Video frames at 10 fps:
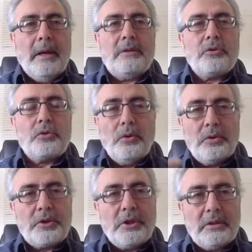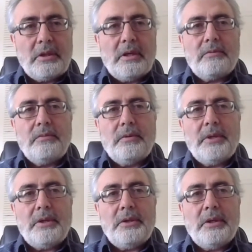a social
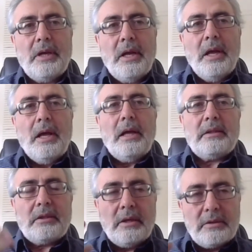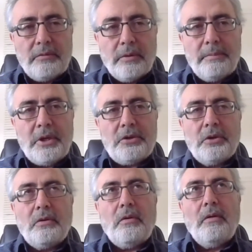transformation, a
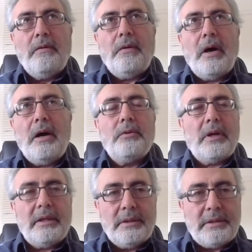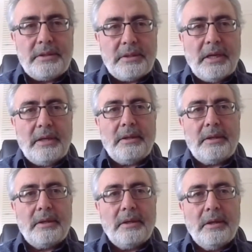transformation of our
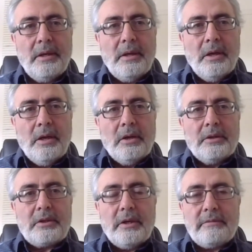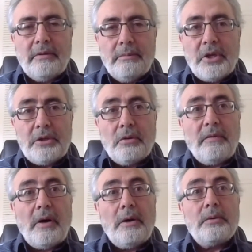understanding, transformation
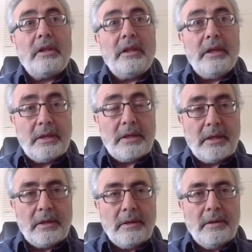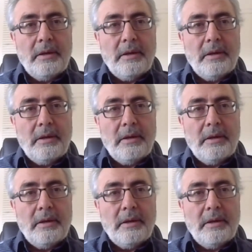of our thinking,